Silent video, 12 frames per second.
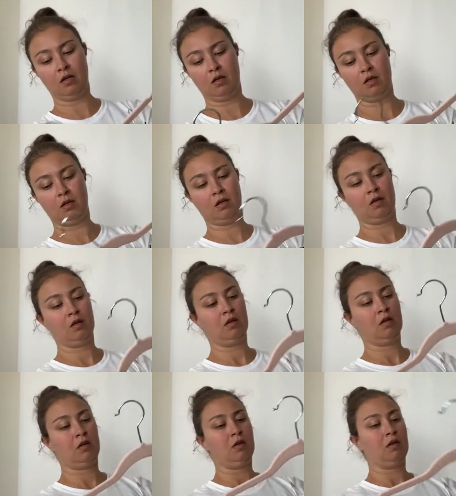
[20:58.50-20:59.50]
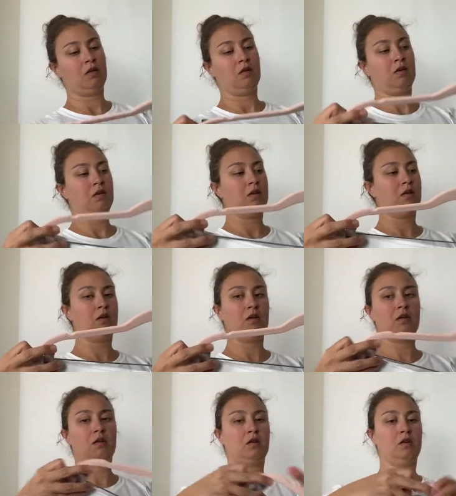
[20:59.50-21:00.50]

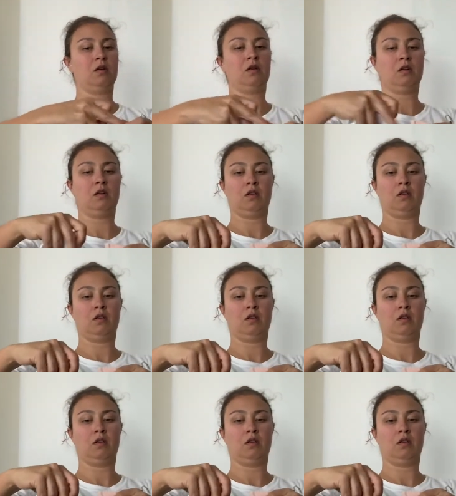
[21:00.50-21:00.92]
Nothing is said.